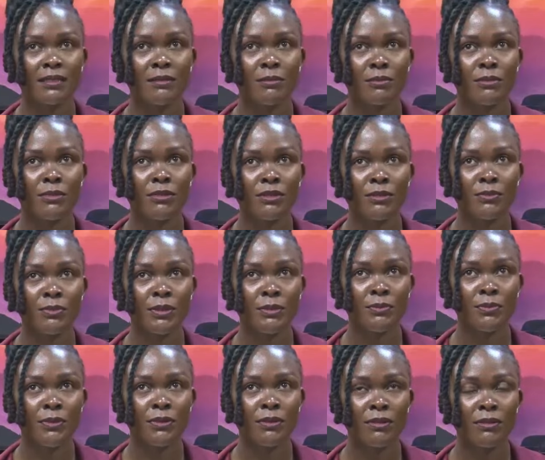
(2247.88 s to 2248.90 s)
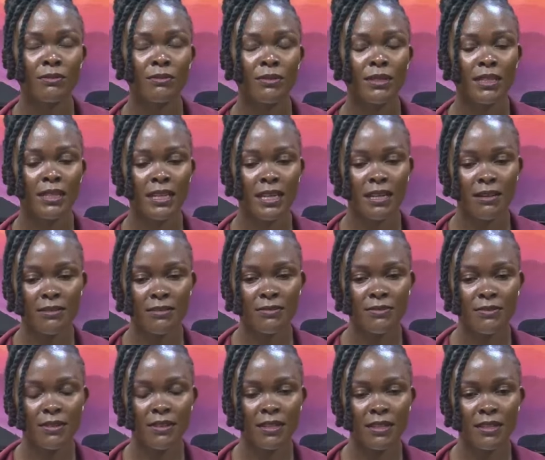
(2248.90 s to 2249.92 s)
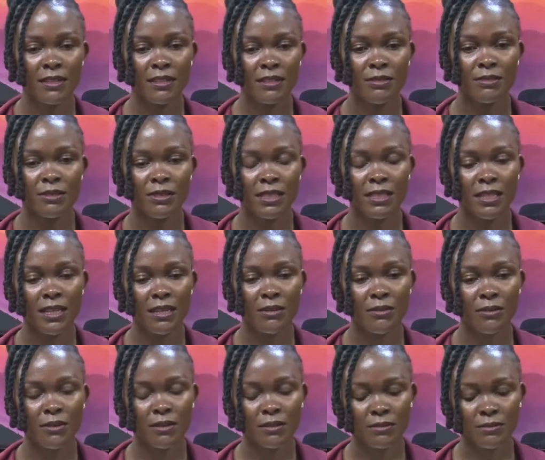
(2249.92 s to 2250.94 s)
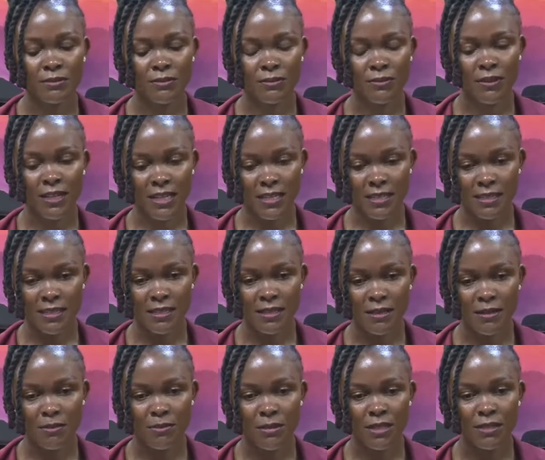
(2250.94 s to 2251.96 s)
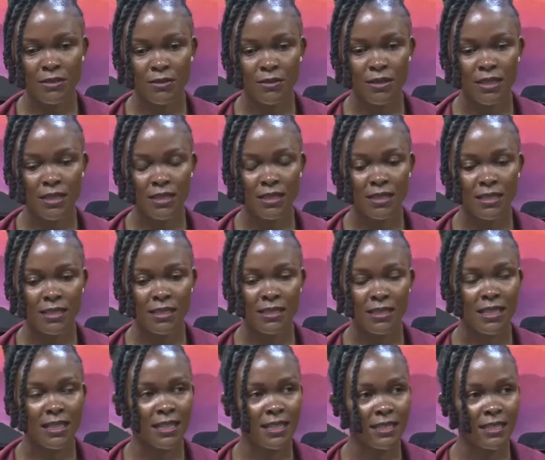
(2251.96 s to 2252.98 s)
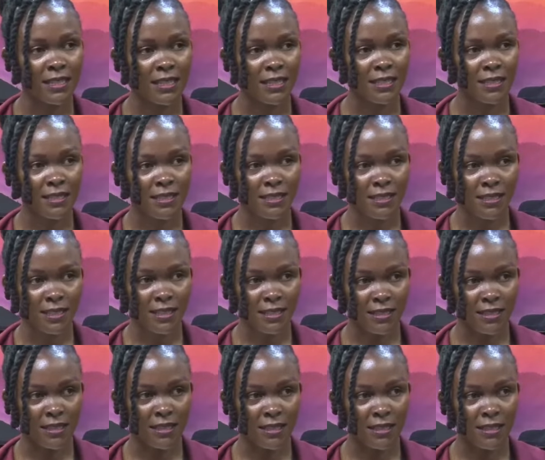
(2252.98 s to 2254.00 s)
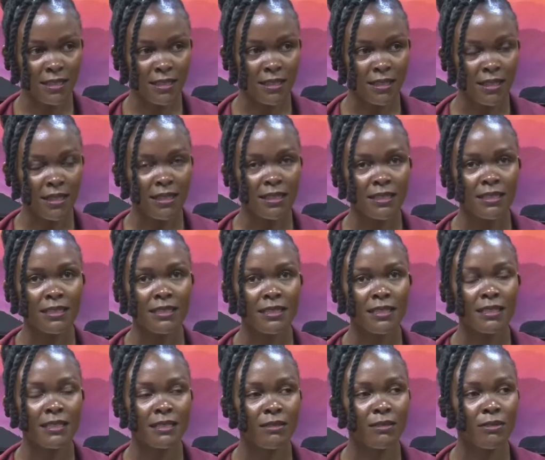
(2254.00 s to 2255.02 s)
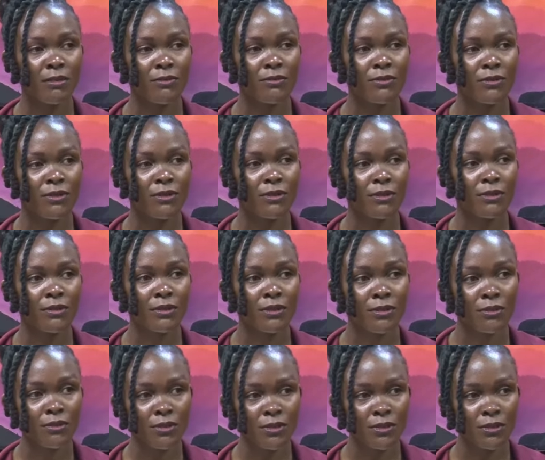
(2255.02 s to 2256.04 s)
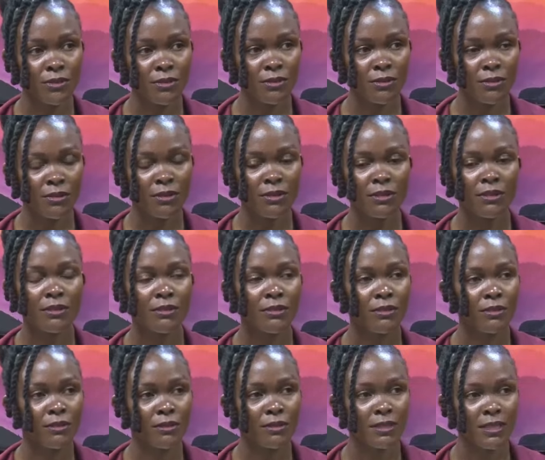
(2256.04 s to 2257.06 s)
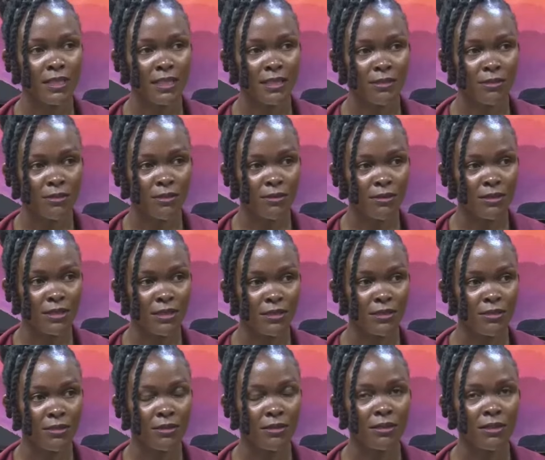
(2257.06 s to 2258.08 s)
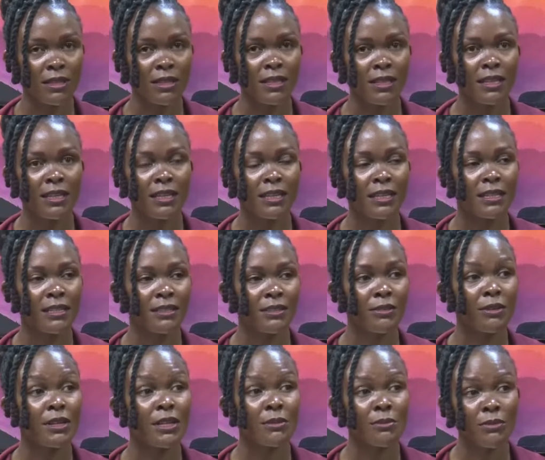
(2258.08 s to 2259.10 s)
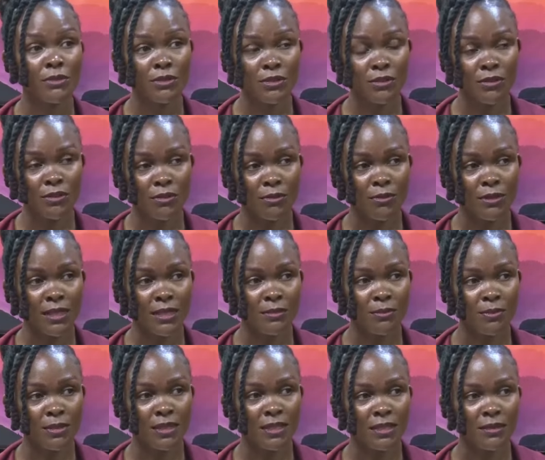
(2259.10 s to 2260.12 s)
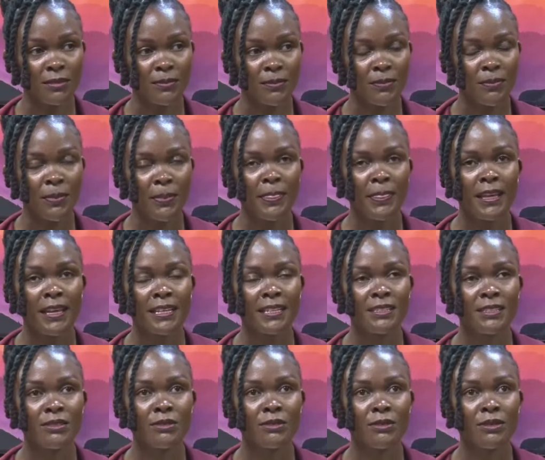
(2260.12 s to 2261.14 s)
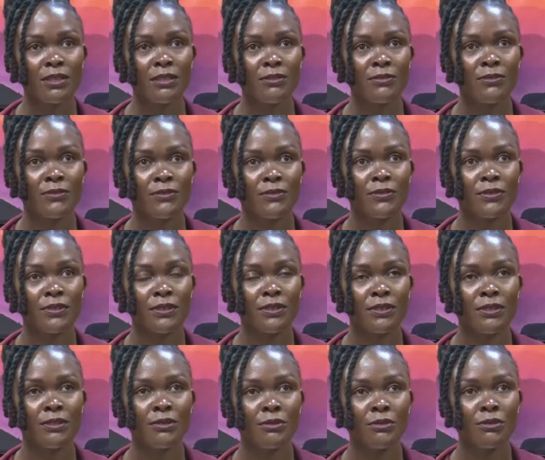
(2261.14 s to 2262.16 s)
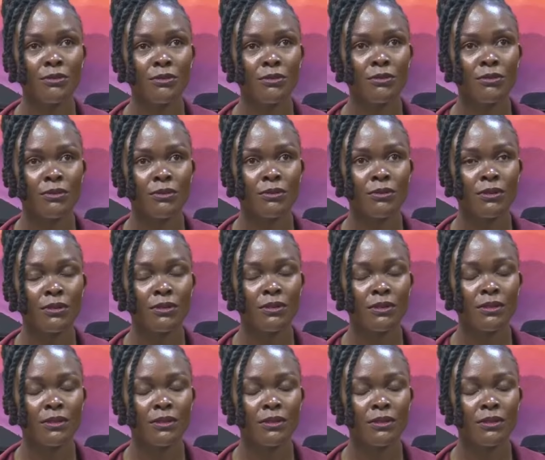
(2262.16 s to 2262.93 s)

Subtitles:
most people will have, you see now, first, mental health is that state, the state of your social, your psychological, and your emotional well-being. And so if you